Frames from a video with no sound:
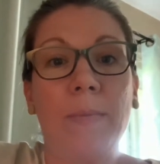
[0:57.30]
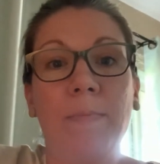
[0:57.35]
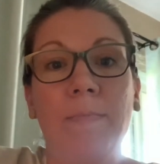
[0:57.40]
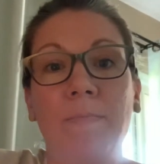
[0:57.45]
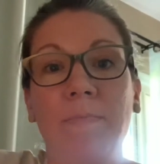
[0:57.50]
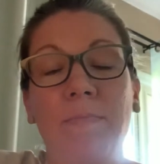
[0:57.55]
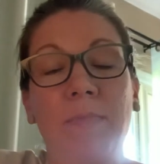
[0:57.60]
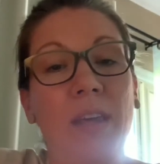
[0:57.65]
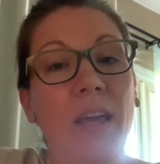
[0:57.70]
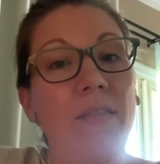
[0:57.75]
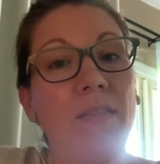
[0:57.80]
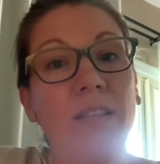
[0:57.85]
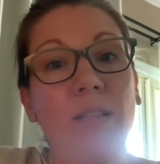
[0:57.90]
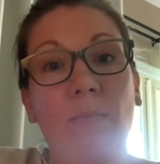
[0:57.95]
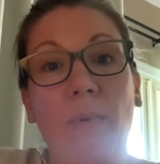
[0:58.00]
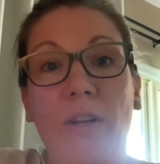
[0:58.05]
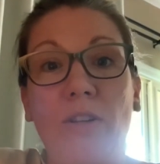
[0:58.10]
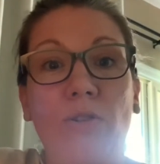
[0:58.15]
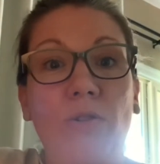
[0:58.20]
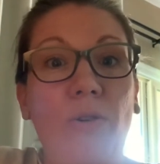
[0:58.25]
they have a
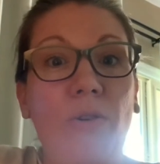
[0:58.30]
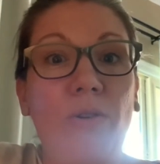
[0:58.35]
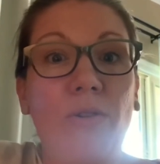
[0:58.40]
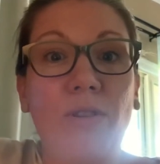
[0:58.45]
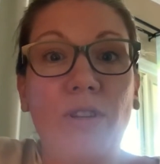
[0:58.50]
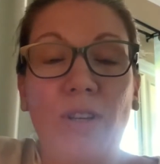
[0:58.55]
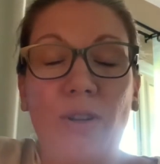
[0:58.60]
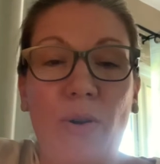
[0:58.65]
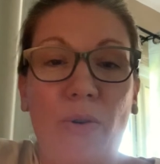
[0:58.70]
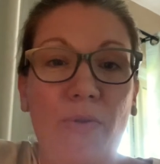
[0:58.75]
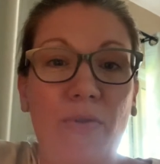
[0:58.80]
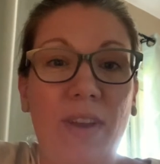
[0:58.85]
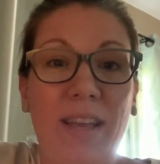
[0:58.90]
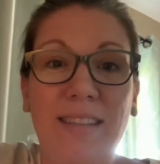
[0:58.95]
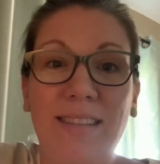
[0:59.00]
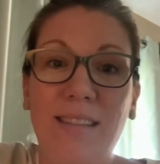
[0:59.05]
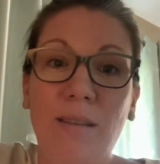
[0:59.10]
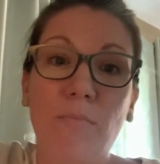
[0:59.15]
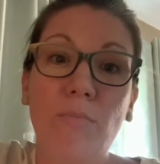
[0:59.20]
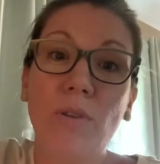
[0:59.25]
special,
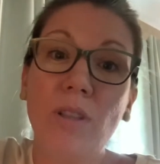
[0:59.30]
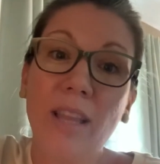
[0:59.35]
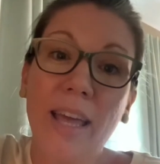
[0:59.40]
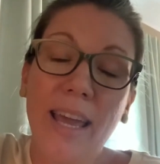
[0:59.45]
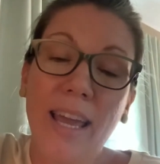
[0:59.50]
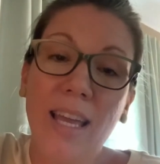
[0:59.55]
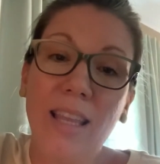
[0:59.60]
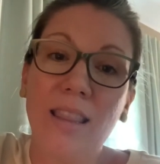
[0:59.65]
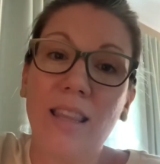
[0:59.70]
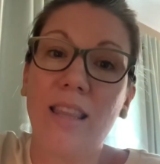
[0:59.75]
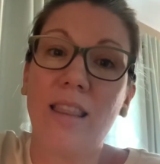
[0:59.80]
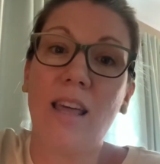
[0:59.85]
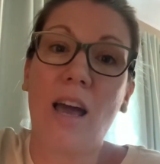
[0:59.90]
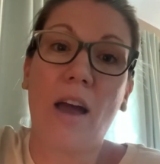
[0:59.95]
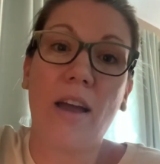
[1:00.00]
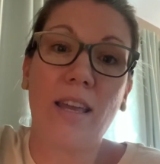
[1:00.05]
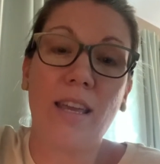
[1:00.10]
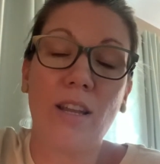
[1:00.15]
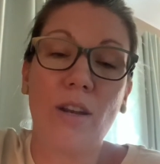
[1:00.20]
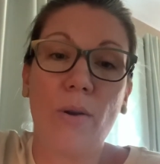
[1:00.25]
fancy plate
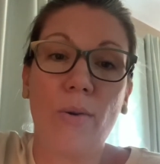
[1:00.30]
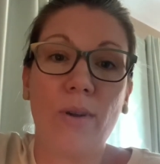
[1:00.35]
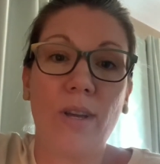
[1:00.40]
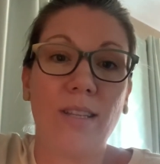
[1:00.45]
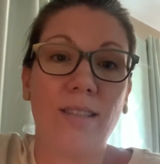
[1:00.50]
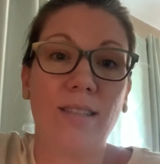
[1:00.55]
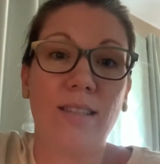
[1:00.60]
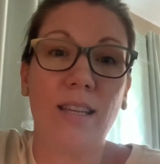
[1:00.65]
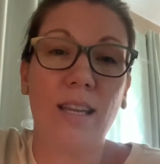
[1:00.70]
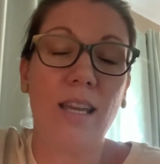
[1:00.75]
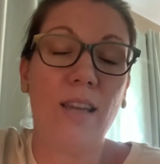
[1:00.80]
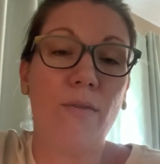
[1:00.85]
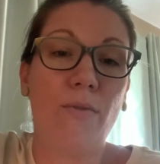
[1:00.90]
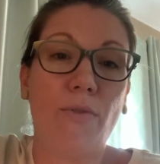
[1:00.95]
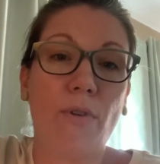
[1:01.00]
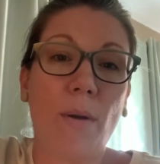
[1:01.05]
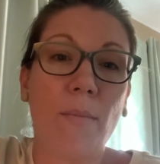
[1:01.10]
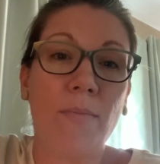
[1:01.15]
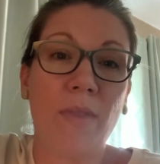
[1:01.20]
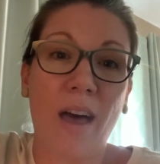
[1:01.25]
that kiddo gets to eat
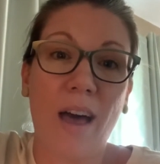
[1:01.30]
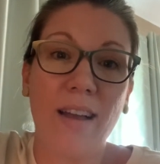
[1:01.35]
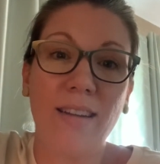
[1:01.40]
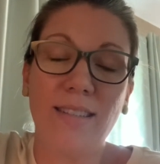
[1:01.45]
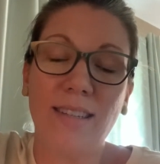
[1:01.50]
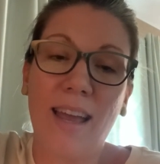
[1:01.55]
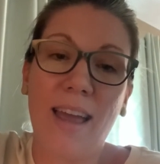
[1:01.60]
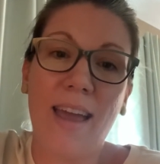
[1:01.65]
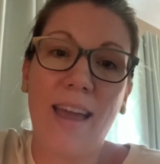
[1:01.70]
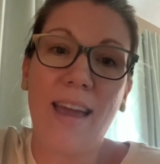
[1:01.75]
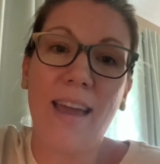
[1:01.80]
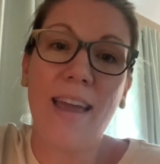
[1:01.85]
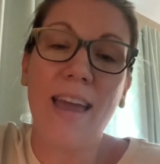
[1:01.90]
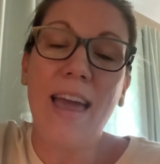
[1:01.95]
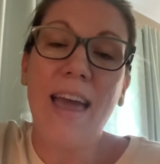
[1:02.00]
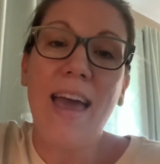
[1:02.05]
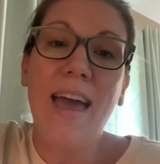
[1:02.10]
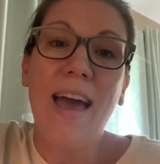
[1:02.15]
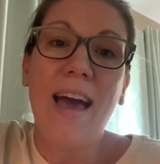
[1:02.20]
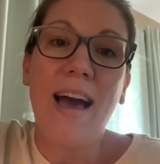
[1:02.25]
from that day,
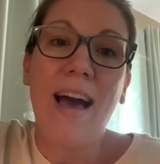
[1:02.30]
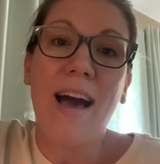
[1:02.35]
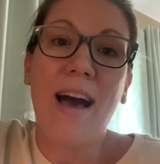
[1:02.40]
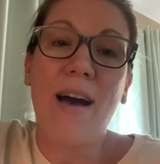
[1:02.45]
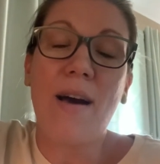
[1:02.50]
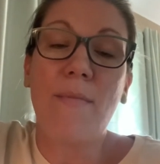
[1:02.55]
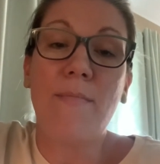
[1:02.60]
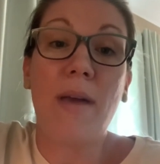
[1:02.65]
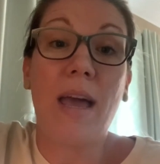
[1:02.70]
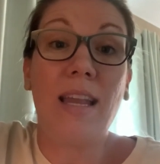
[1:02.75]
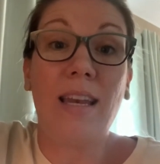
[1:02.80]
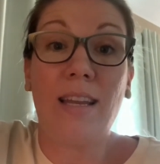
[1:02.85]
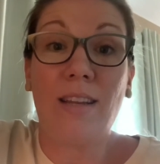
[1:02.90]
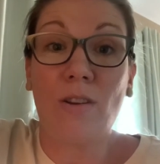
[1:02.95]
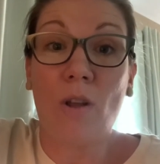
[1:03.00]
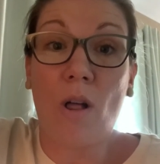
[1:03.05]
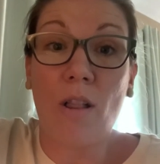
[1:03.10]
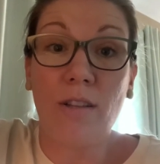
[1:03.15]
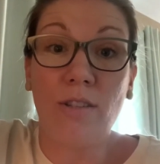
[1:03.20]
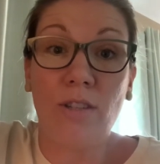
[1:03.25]
and
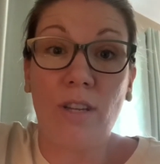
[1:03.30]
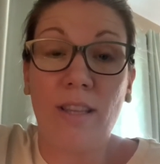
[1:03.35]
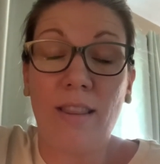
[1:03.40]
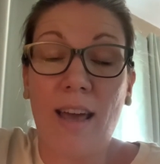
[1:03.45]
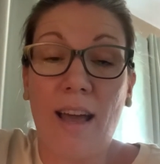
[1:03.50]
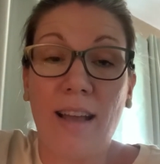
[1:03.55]
acknowledging that